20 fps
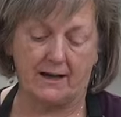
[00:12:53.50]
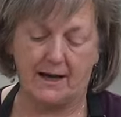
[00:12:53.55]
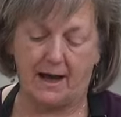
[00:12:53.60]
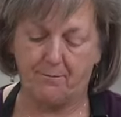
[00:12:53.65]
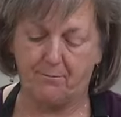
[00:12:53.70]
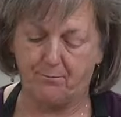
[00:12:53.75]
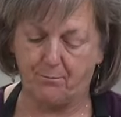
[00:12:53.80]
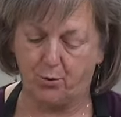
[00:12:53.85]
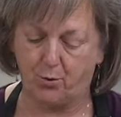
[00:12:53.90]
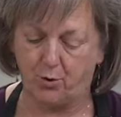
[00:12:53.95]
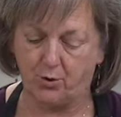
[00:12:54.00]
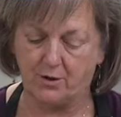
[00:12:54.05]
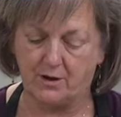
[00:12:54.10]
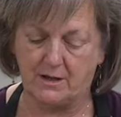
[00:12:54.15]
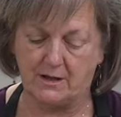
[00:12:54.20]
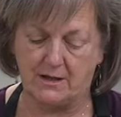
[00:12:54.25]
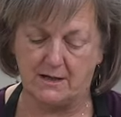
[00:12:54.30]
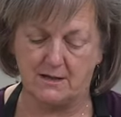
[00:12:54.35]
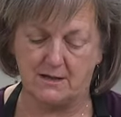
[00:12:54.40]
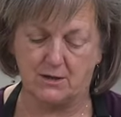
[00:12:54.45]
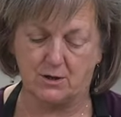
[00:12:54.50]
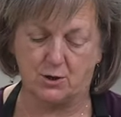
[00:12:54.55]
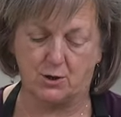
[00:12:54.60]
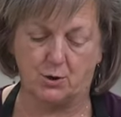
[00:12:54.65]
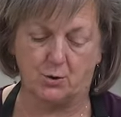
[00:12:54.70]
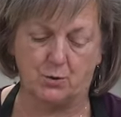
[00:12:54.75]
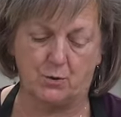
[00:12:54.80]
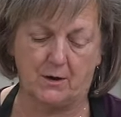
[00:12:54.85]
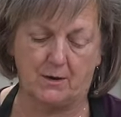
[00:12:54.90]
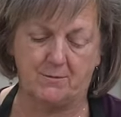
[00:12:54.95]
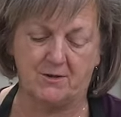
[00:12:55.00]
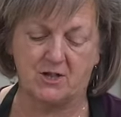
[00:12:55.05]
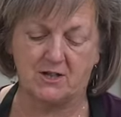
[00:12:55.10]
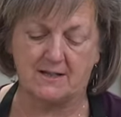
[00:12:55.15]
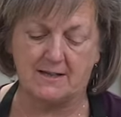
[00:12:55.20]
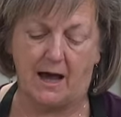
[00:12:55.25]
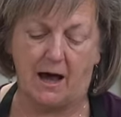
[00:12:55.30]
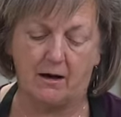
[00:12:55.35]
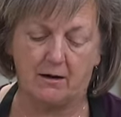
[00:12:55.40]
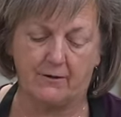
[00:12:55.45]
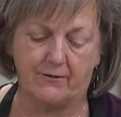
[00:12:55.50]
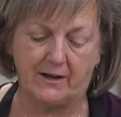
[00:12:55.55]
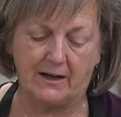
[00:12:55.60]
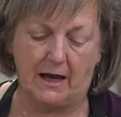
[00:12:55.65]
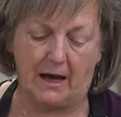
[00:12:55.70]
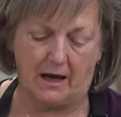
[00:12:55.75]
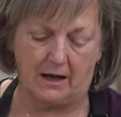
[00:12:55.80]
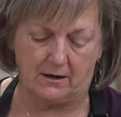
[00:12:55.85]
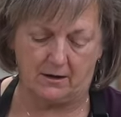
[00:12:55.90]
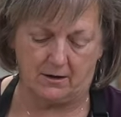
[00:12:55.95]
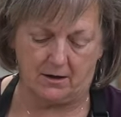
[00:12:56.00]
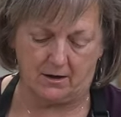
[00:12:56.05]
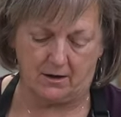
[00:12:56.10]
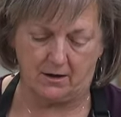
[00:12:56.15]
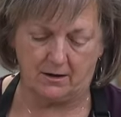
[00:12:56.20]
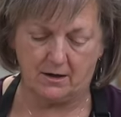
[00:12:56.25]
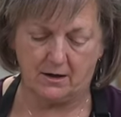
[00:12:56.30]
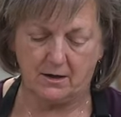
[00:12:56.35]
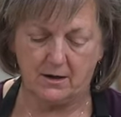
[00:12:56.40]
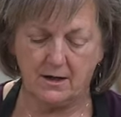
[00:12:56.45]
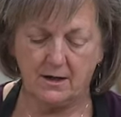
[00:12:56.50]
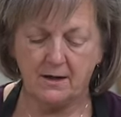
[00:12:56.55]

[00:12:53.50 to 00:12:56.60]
Like I pulled these two images out of a catalog.